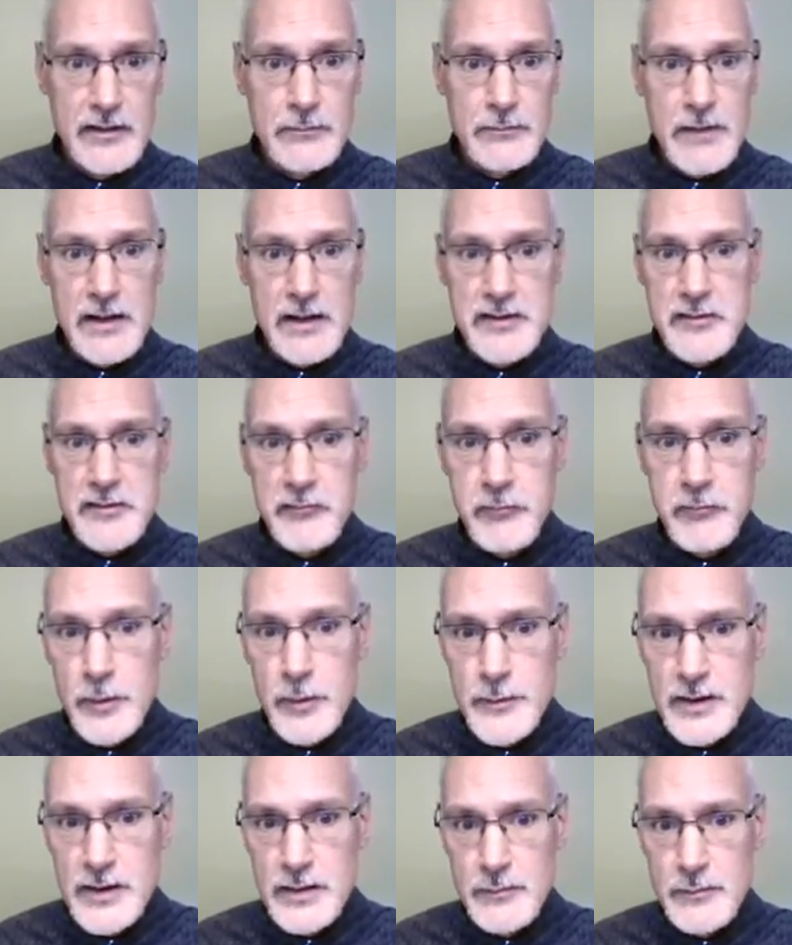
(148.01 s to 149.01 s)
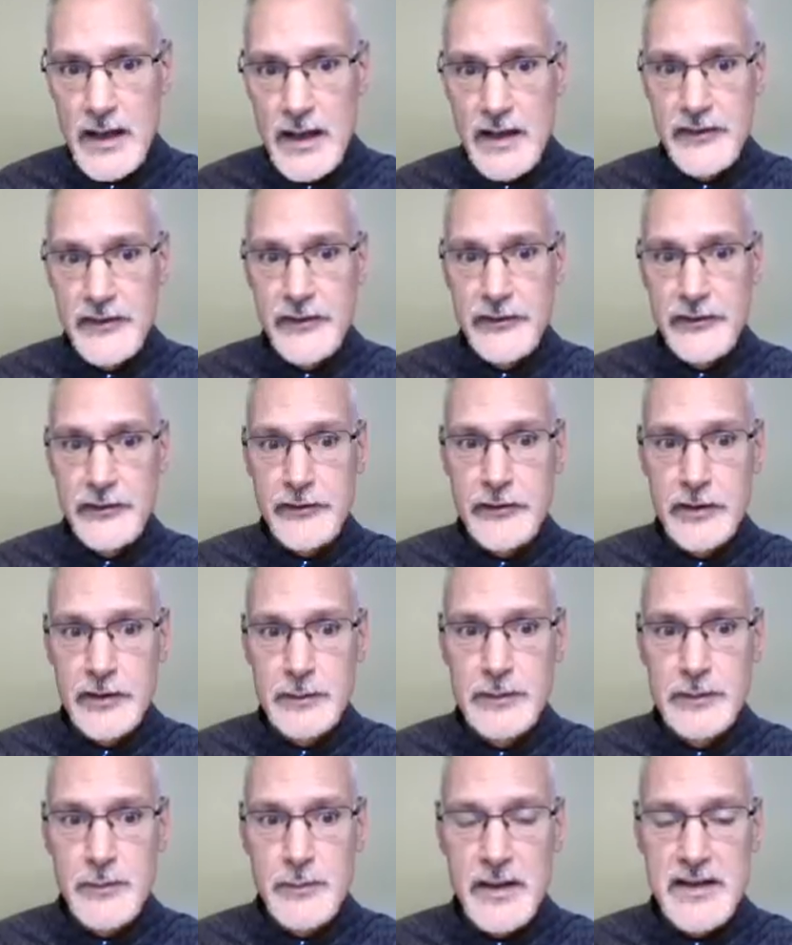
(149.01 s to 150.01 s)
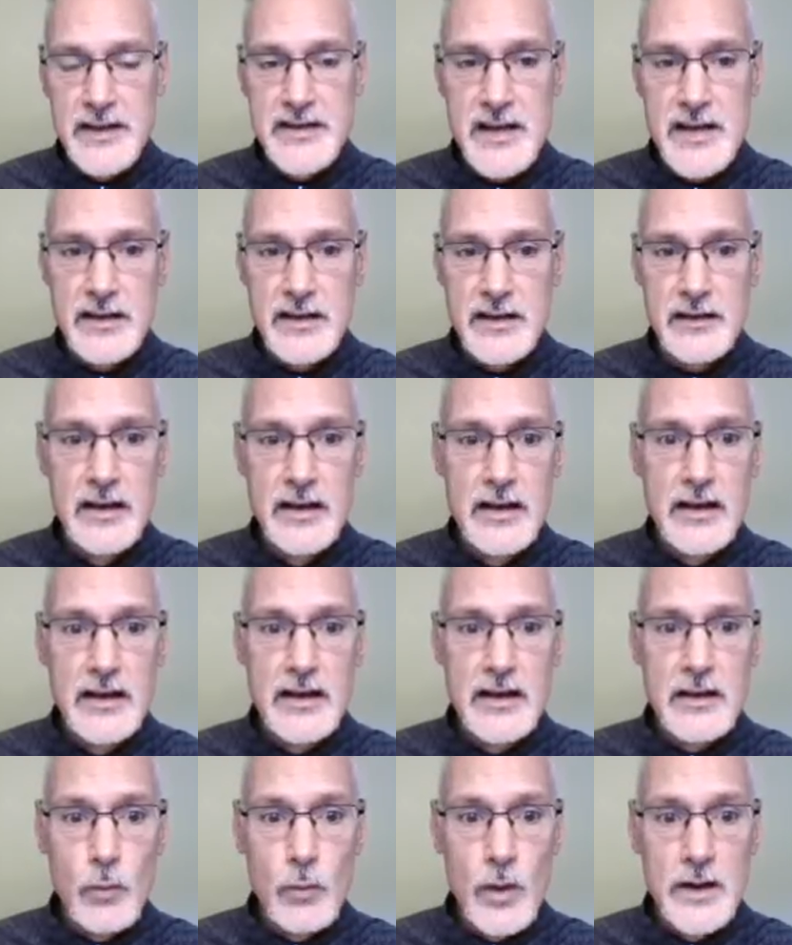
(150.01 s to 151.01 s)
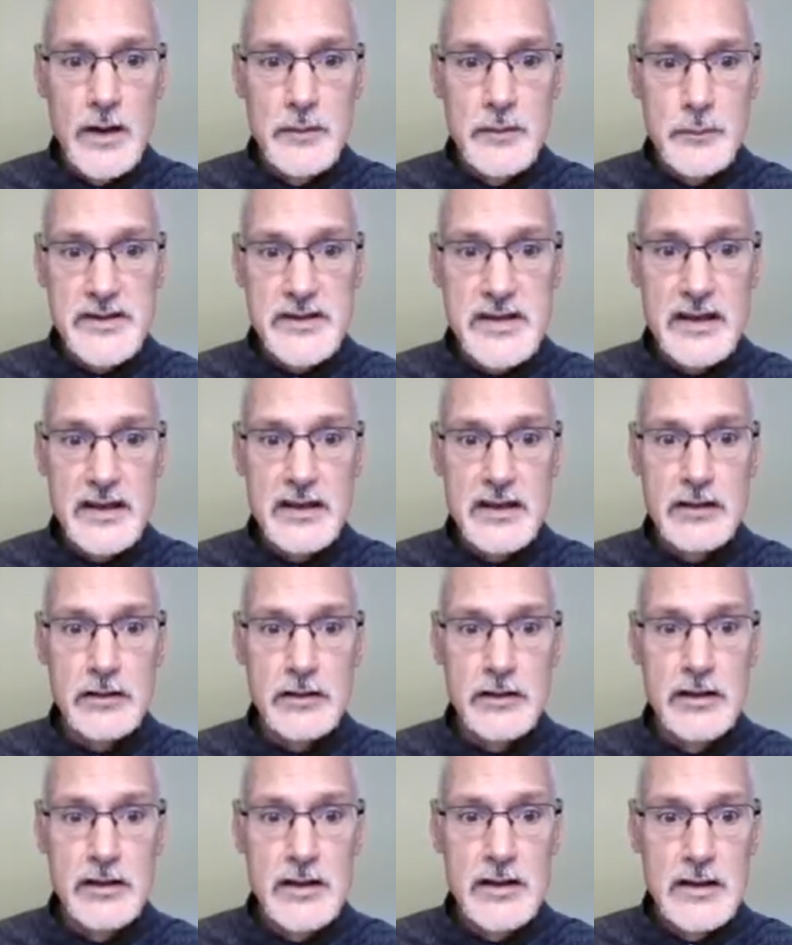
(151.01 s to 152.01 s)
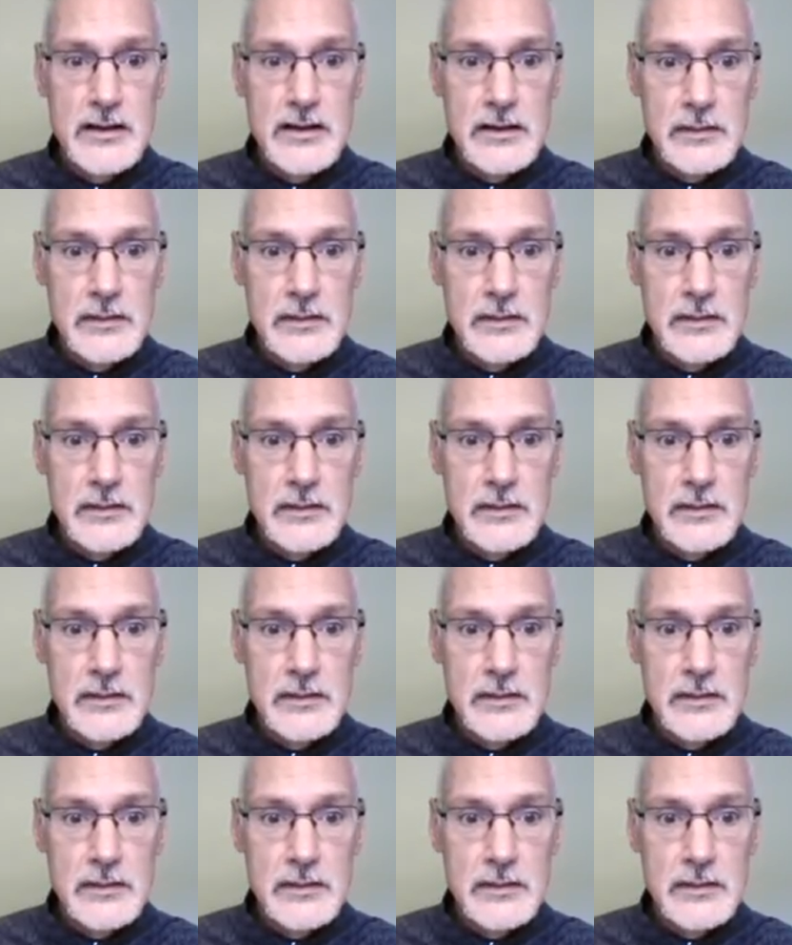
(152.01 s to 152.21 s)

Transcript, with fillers: The relative formula mass is determined by taking one particular